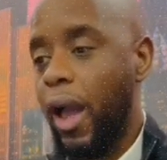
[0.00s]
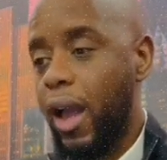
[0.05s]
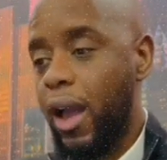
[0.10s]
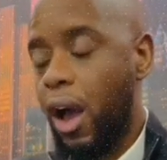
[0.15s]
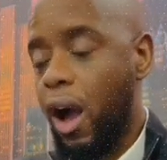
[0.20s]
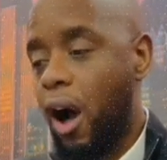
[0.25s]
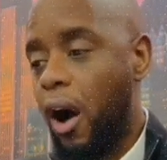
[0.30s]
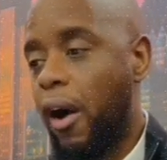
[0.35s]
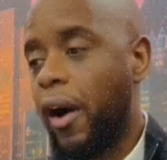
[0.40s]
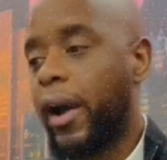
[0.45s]

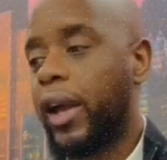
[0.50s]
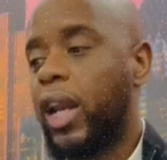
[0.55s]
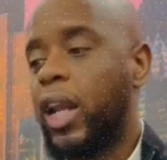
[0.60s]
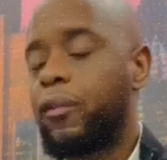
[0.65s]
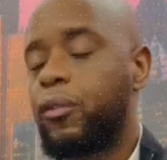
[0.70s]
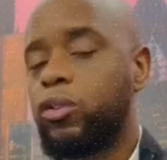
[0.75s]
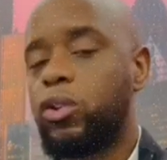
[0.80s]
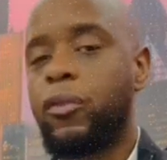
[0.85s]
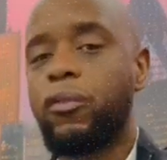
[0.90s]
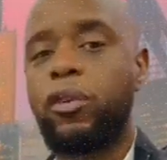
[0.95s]
high
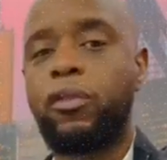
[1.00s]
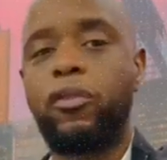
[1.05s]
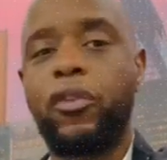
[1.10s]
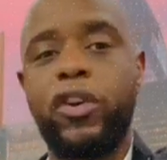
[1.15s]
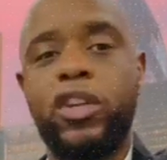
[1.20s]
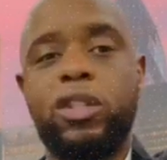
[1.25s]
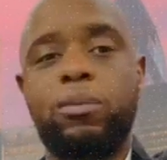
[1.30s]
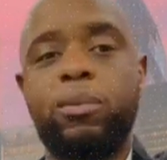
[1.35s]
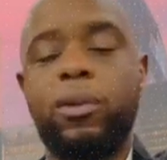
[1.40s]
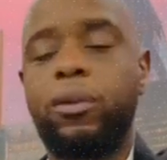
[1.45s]
levels of
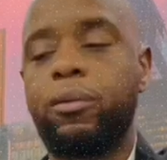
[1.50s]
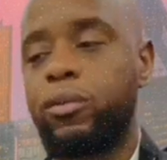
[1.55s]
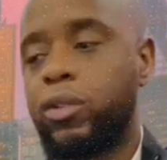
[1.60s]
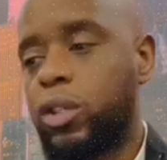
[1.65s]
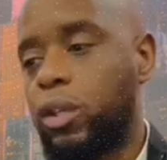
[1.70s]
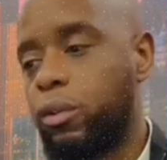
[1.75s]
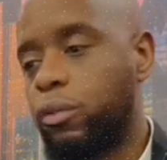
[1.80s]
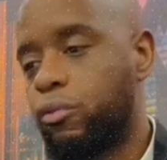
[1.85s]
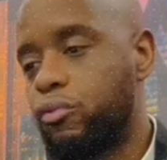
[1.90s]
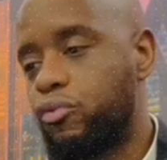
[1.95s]
investment,
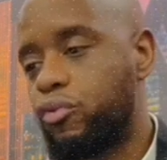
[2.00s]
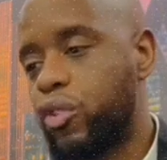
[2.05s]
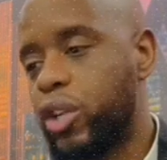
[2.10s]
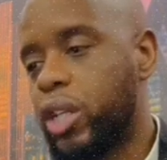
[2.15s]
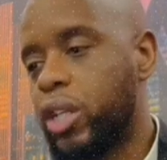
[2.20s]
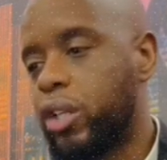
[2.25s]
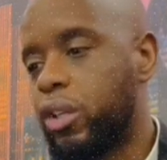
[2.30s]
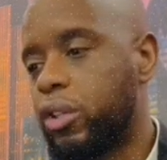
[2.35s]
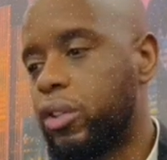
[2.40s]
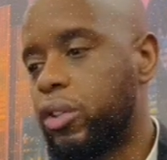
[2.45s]
so
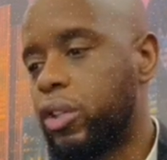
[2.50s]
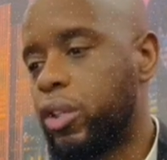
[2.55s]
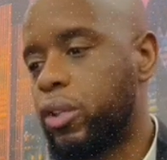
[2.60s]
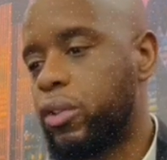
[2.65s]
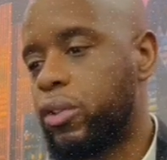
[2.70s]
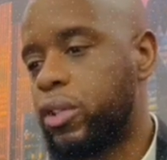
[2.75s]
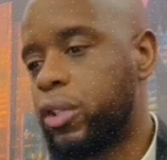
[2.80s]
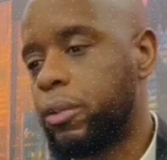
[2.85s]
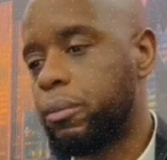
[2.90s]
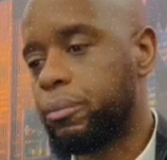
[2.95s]
really good
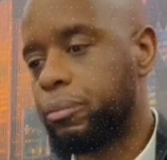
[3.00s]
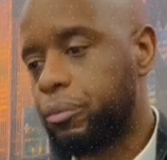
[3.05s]
news.